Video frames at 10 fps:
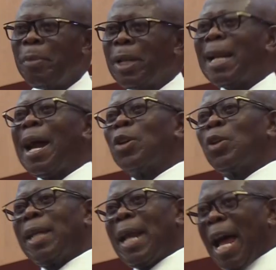But then I
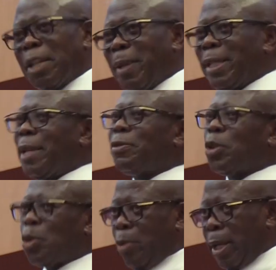also then asked myself
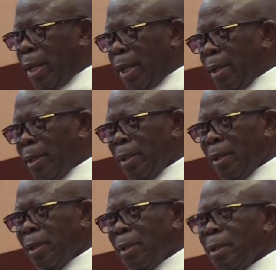subsequently,
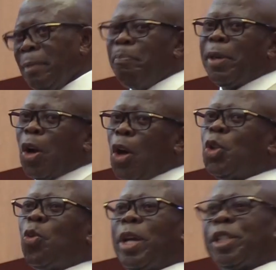
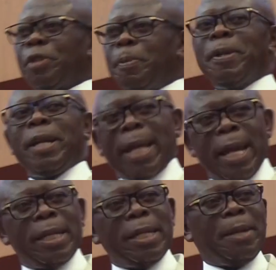because you were stripped
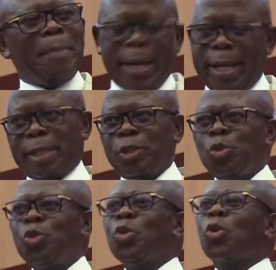naked in the market,
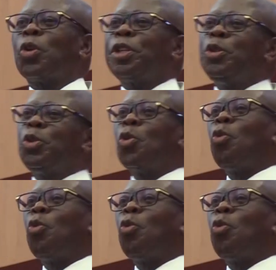should you continue to